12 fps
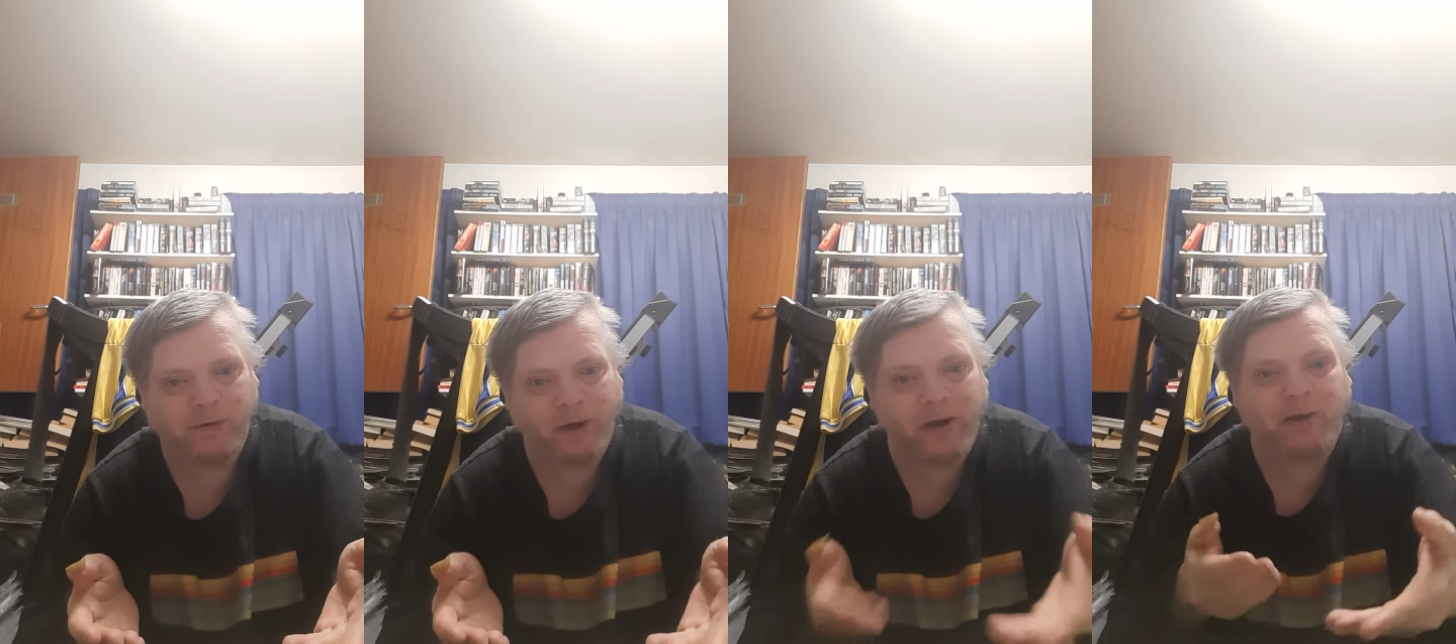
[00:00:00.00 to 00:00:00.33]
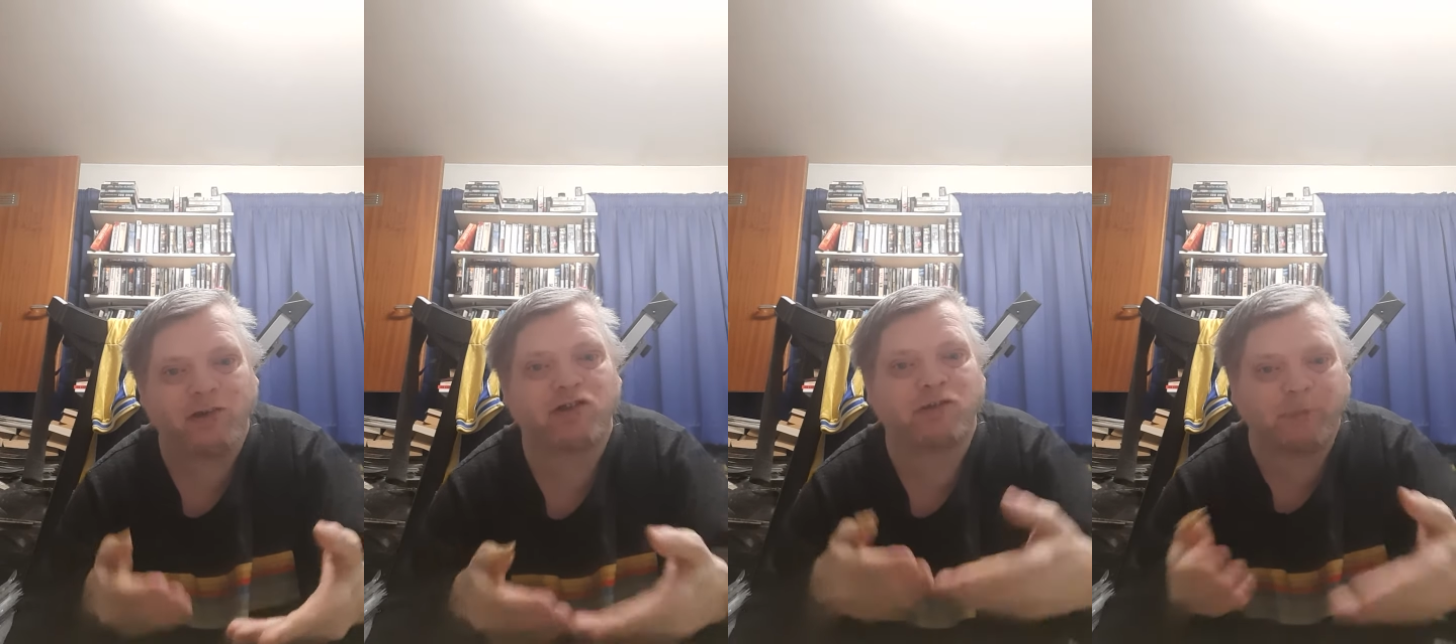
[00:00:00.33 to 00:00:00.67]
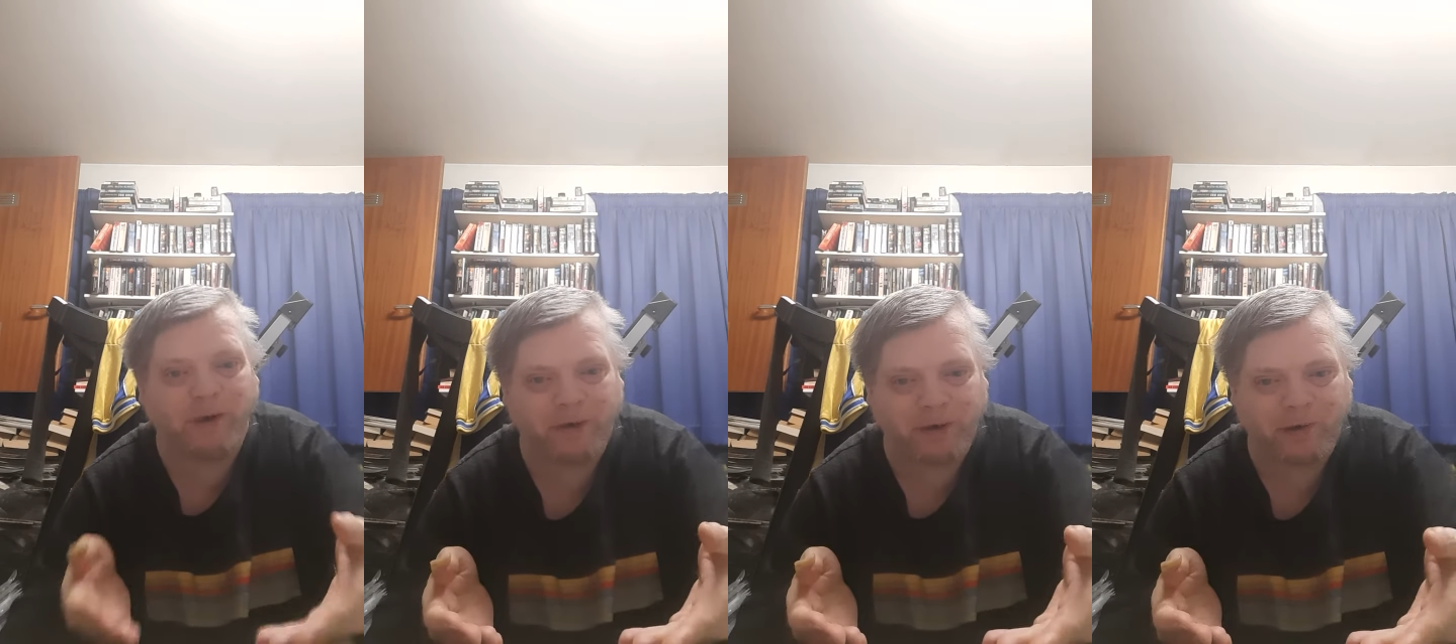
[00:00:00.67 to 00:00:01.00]
English
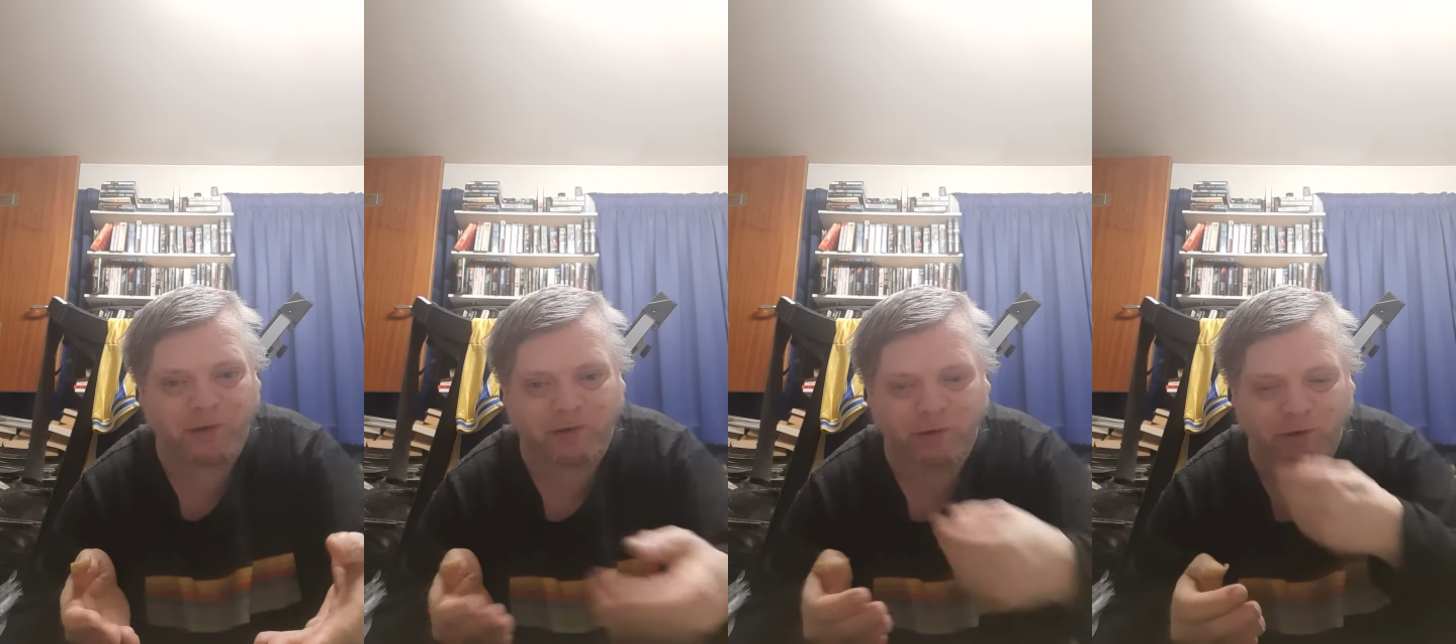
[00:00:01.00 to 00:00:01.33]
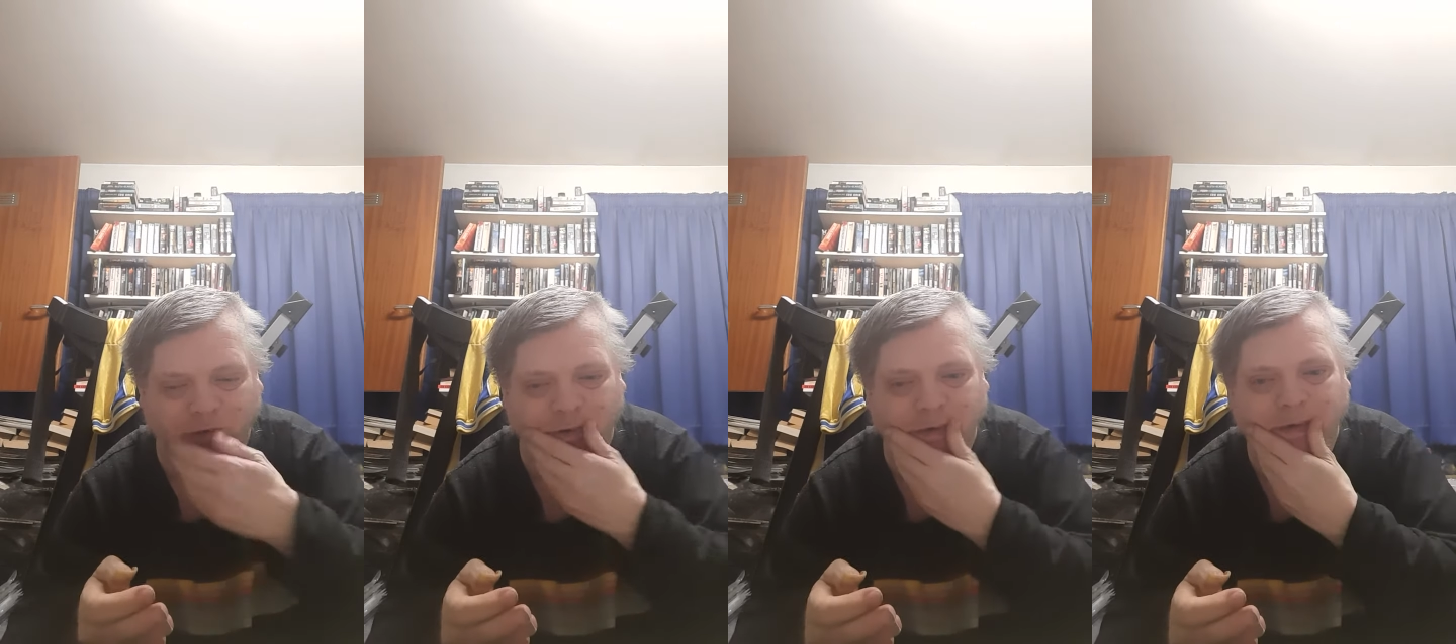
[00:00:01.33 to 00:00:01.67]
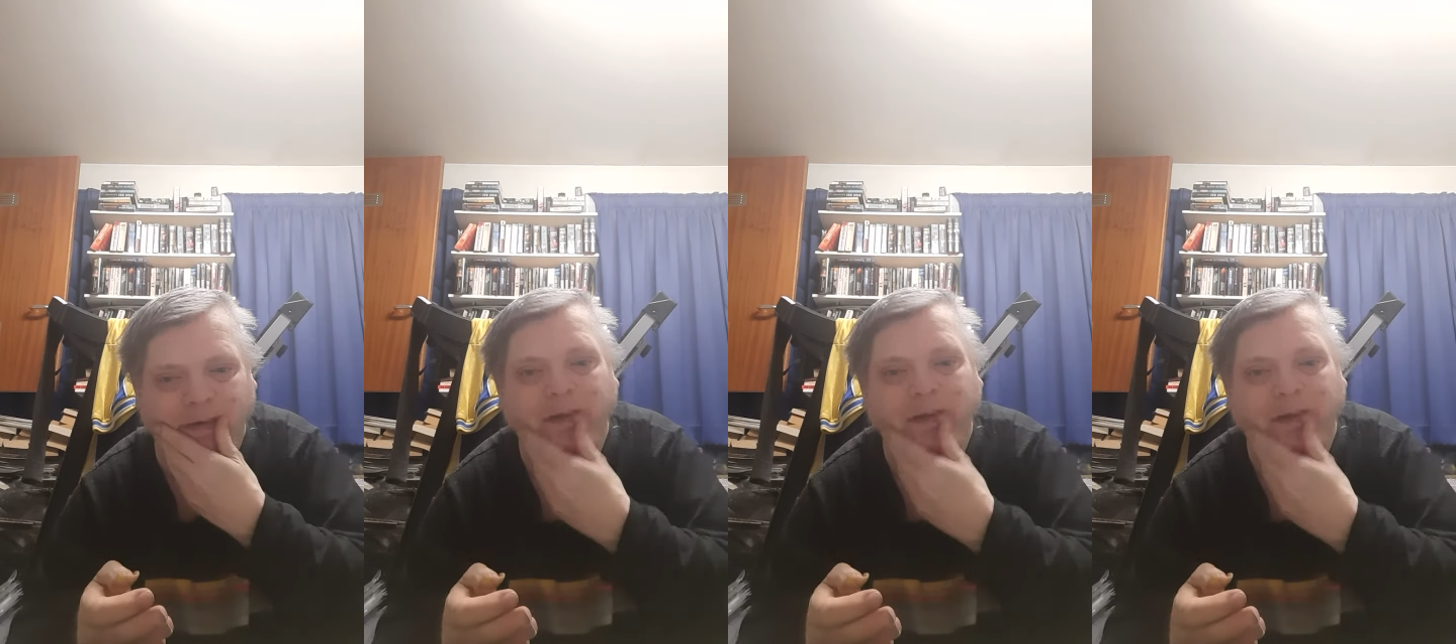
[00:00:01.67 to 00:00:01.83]
speaking, so